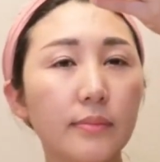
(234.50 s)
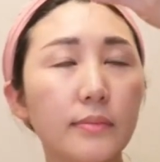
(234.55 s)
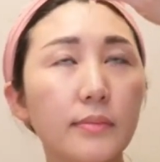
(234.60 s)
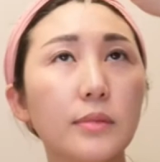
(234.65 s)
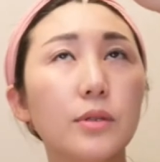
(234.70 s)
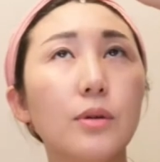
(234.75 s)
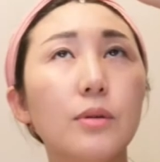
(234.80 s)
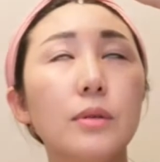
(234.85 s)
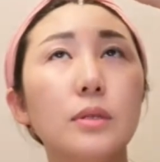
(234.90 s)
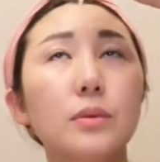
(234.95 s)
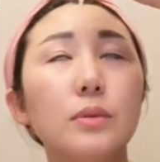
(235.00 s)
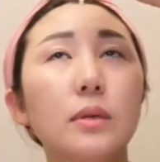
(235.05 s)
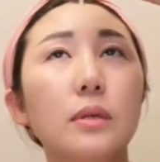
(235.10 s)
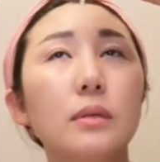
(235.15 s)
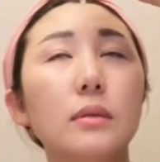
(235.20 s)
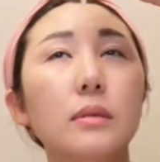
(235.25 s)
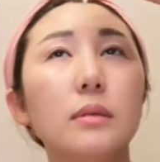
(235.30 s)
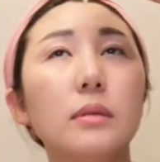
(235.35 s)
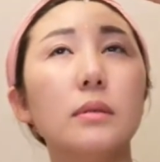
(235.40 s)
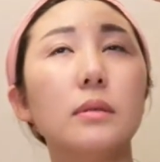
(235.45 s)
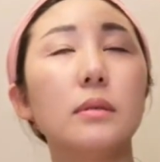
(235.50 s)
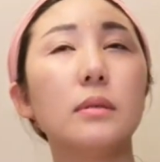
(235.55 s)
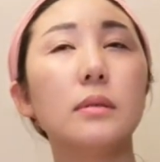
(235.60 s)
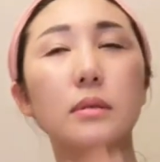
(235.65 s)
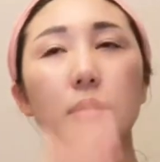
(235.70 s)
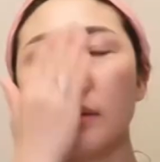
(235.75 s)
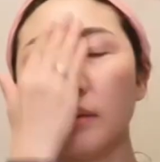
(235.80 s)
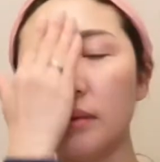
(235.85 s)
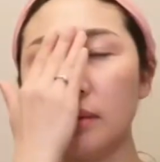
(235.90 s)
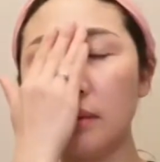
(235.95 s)
So this one
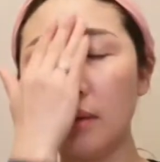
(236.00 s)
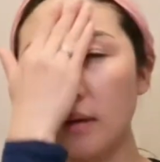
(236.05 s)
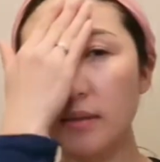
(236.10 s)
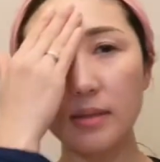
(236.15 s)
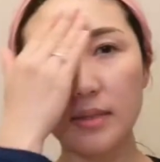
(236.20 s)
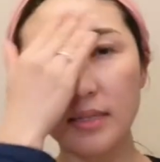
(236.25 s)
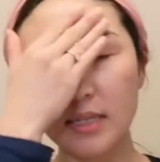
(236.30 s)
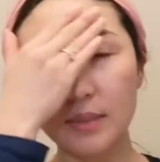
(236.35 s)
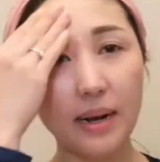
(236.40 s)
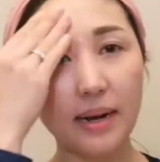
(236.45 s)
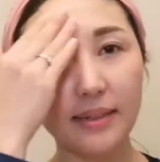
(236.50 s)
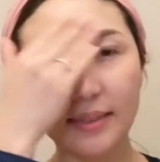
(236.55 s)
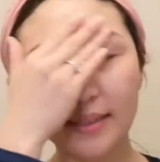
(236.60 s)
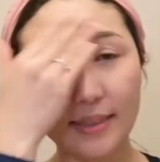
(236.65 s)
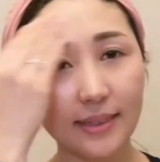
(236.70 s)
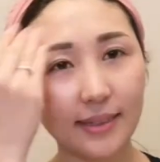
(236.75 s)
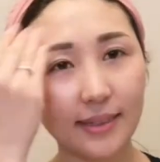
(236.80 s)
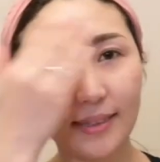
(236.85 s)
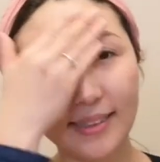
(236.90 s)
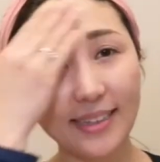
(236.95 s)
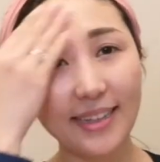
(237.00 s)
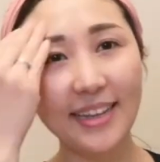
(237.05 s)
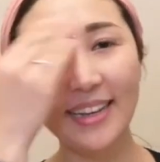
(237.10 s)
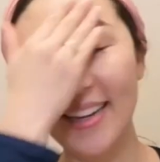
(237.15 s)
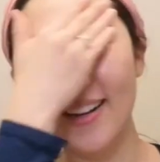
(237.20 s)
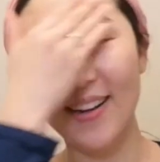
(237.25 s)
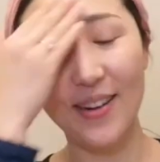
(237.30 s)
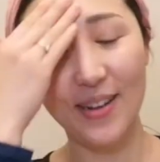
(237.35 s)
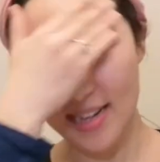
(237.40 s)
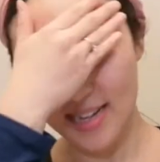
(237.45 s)
doesn't smell good. You
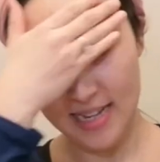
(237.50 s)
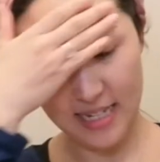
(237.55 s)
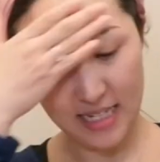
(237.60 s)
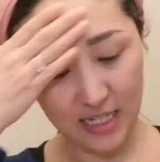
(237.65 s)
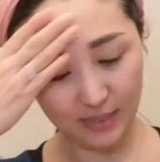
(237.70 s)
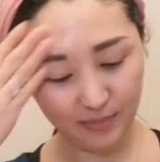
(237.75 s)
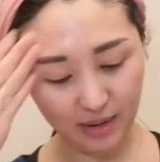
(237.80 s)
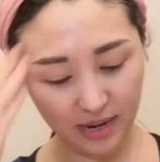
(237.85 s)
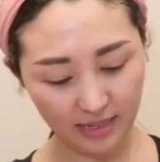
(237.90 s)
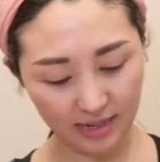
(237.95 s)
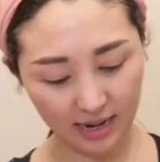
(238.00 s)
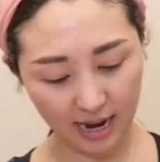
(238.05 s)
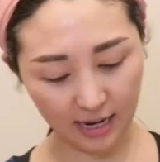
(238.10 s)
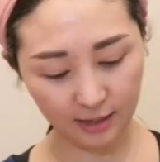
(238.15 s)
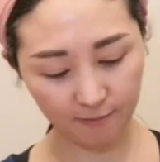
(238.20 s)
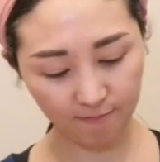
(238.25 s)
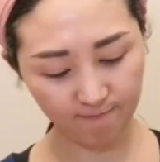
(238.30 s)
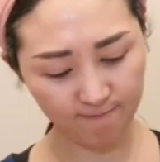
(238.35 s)
know, smells like